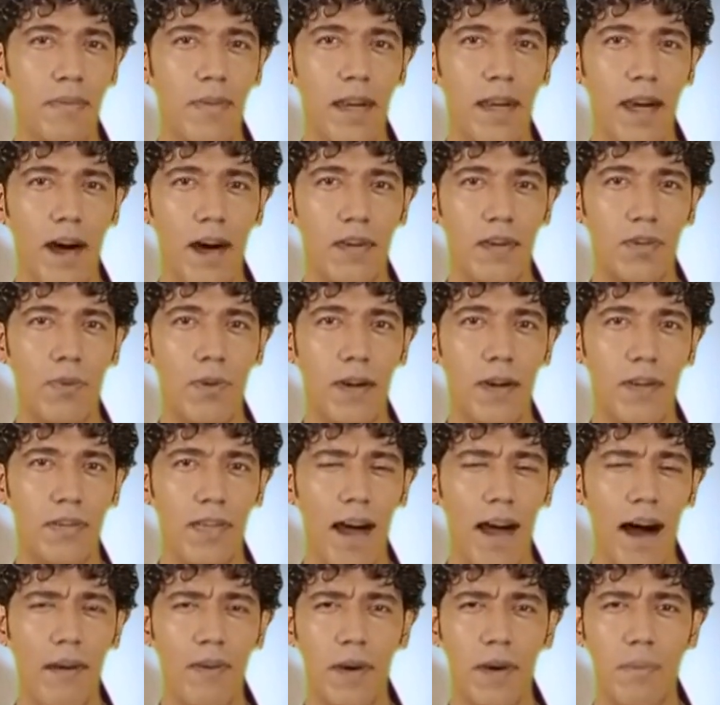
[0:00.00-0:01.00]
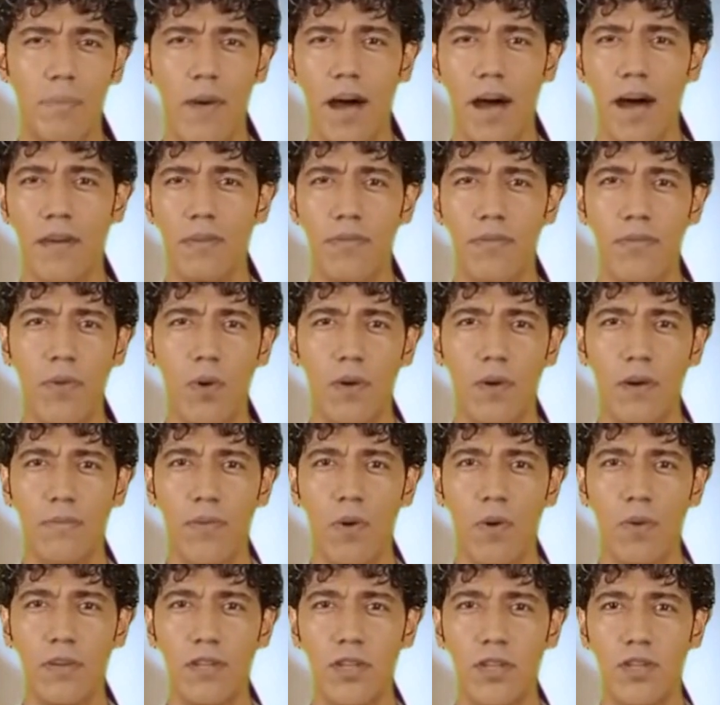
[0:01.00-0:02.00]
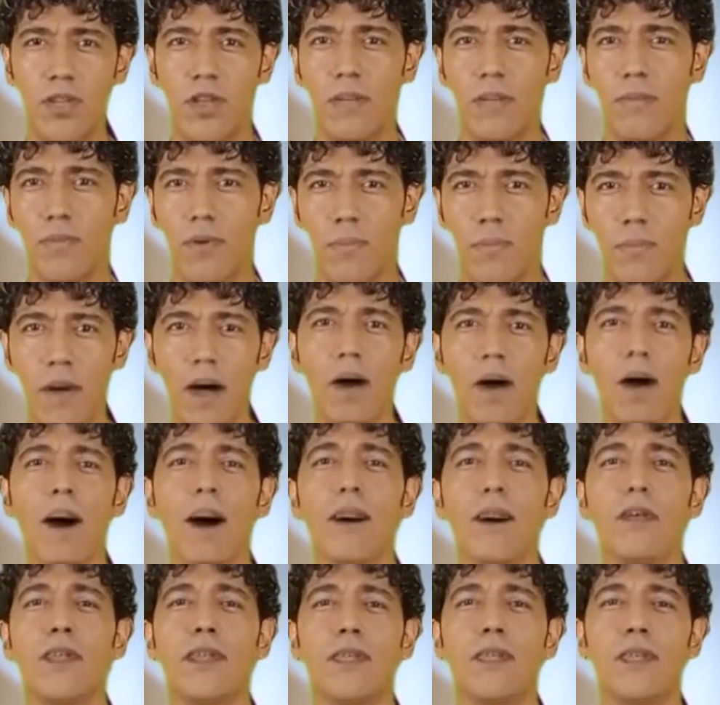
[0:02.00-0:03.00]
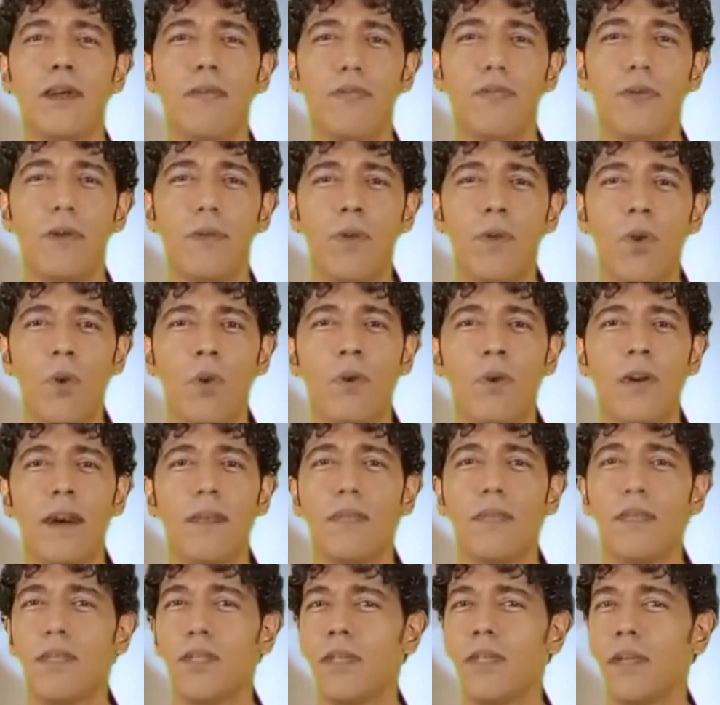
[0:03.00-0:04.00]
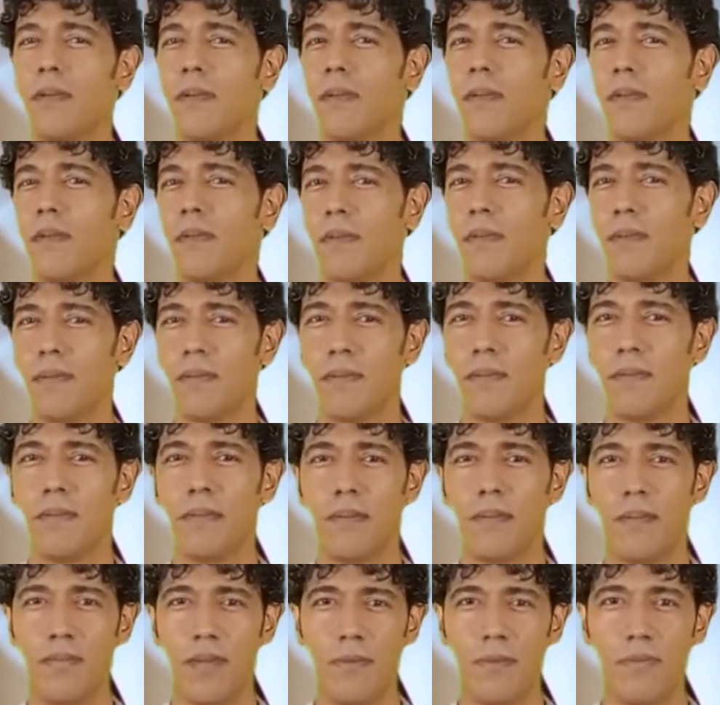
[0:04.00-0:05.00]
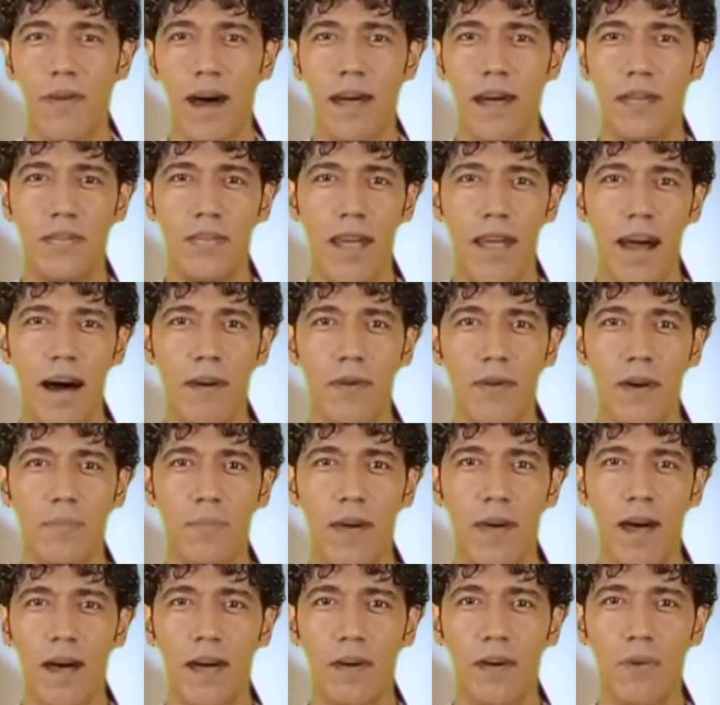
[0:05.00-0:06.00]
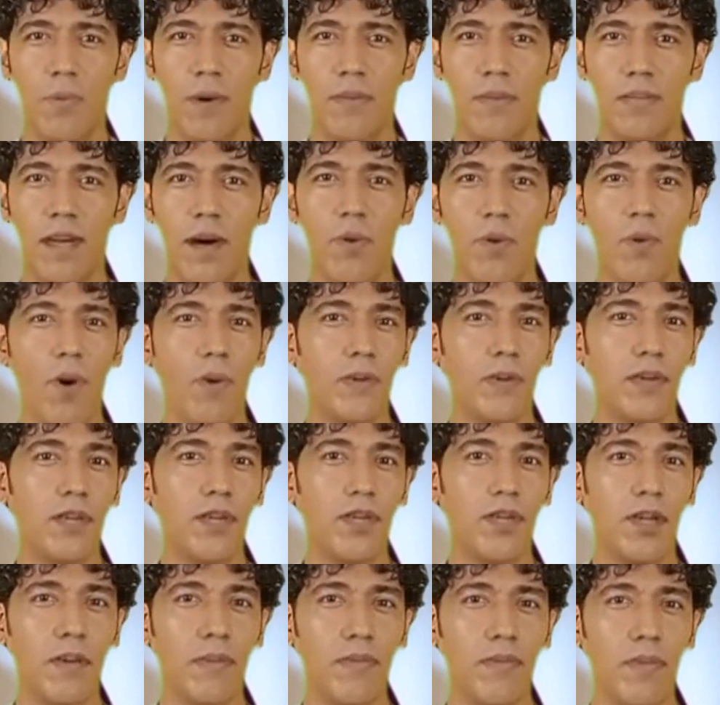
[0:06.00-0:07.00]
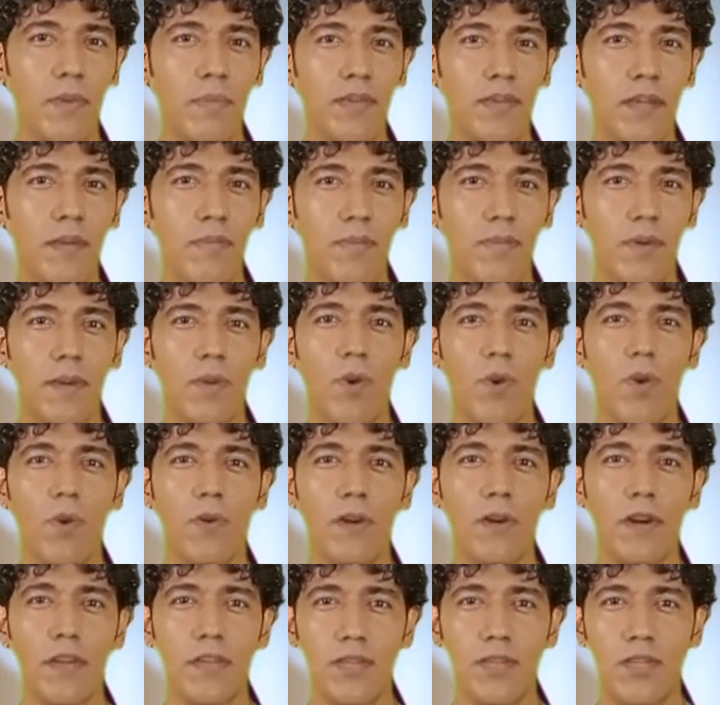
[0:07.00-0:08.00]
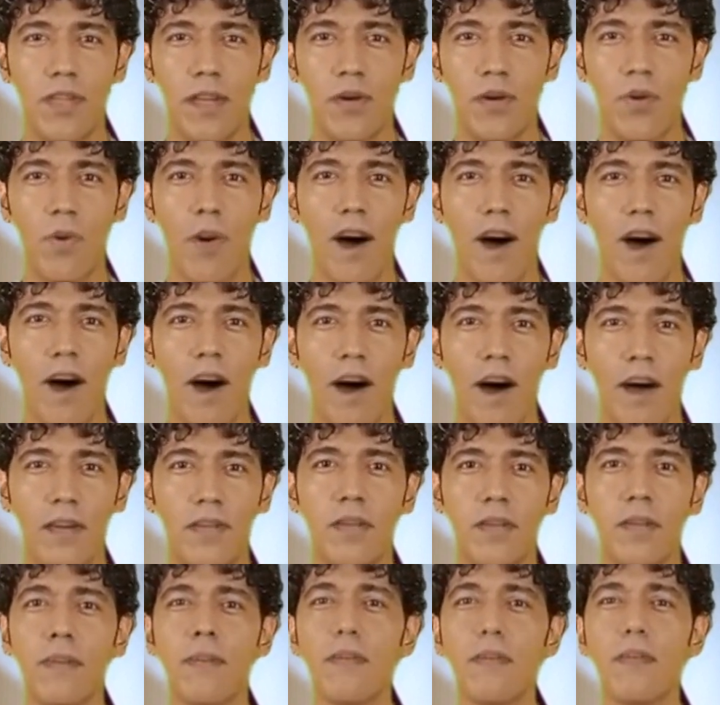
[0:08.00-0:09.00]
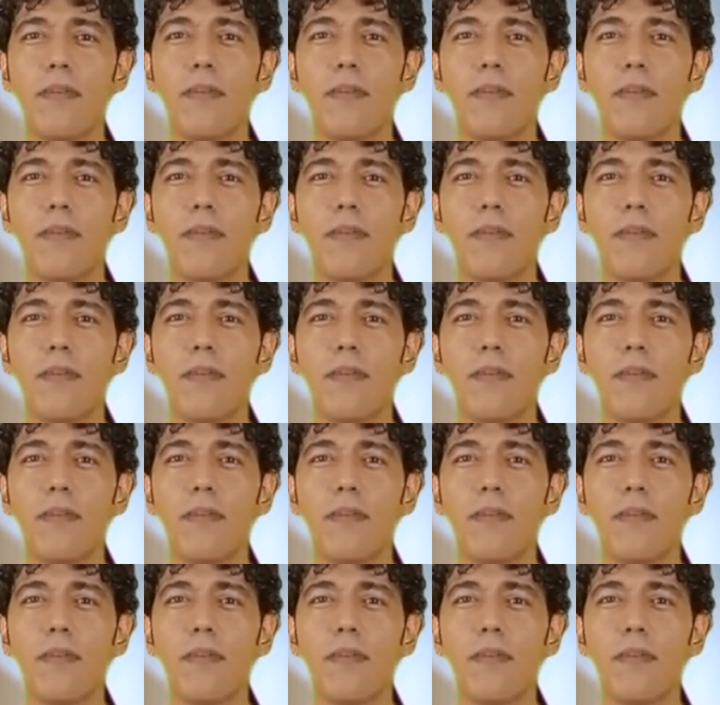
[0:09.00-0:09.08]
The arteries carry blood full of oxygen from the heart to different organs. The veins carry blood with no oxygen from different organs to your heart.